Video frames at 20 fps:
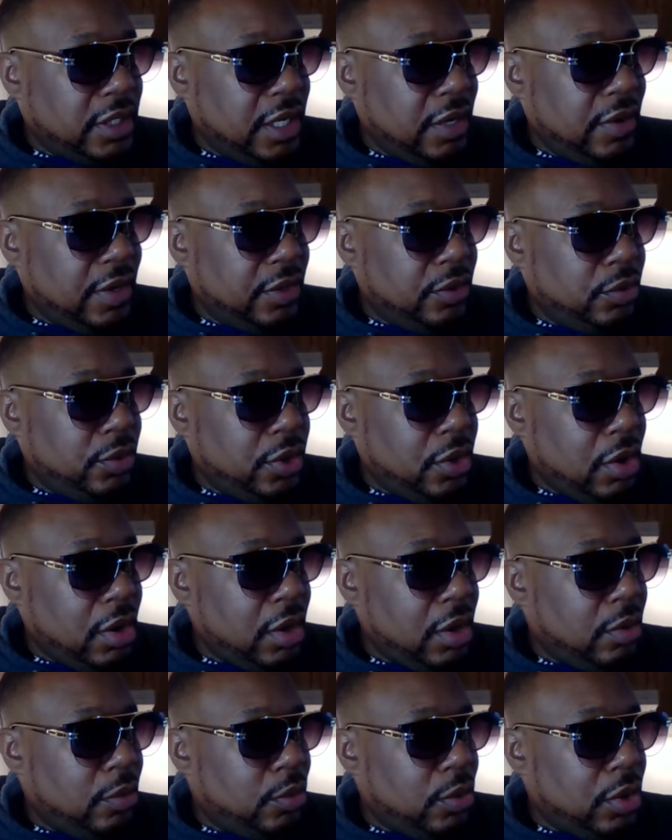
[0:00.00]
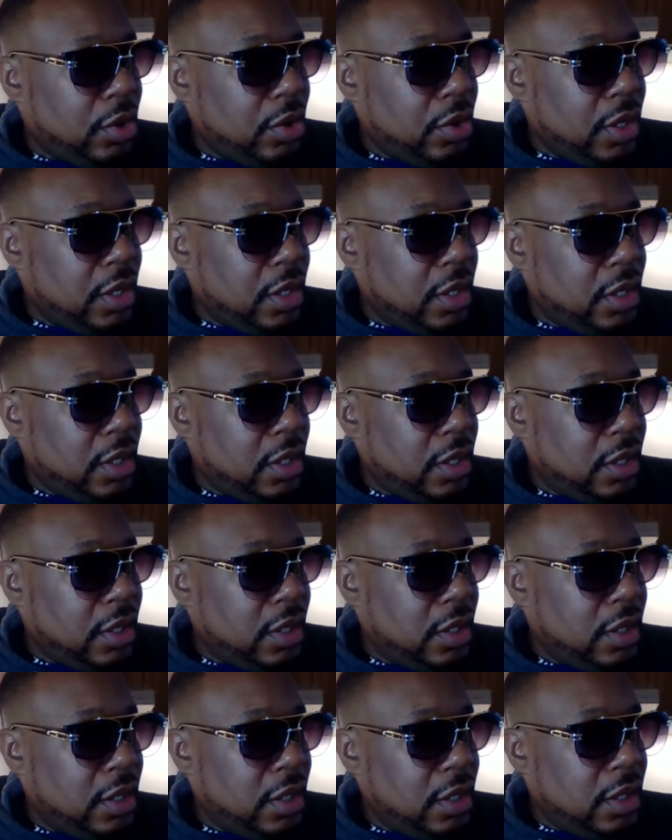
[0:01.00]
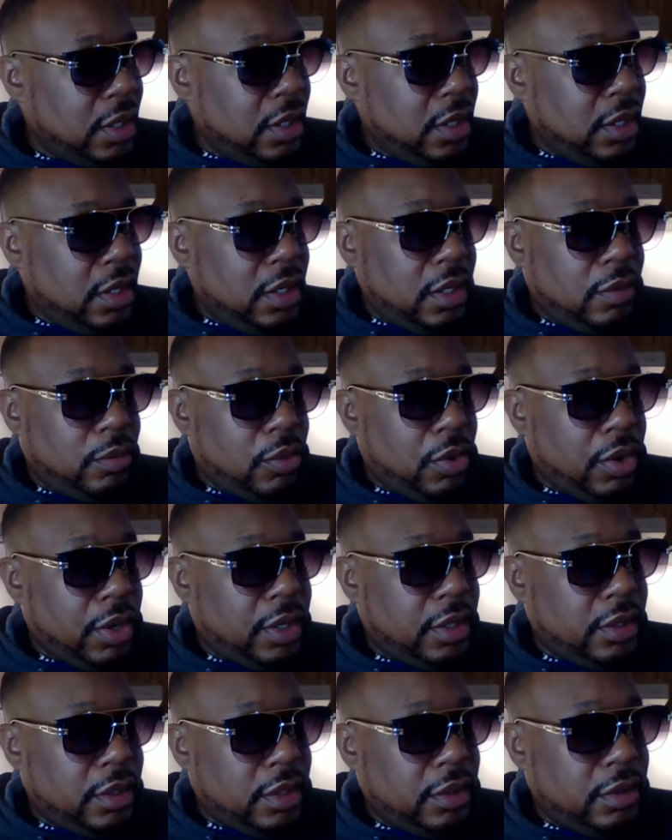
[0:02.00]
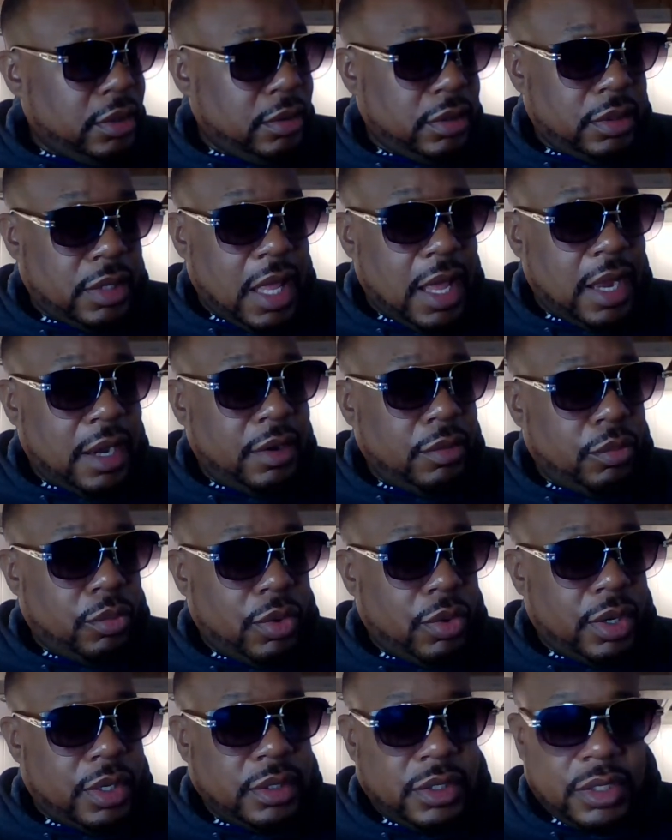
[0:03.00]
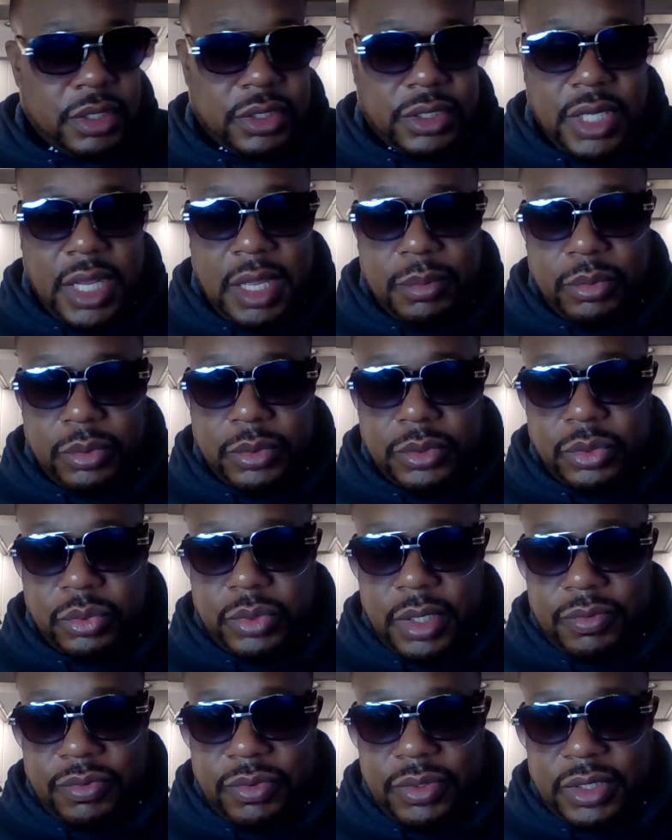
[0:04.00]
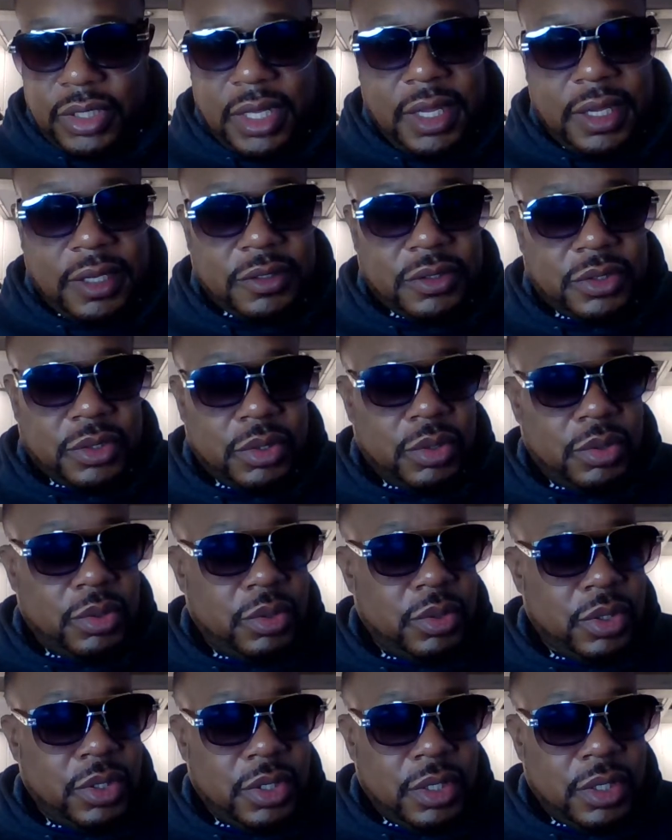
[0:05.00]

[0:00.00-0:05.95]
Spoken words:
in New York were working. A lot of them work under the table and do different things. So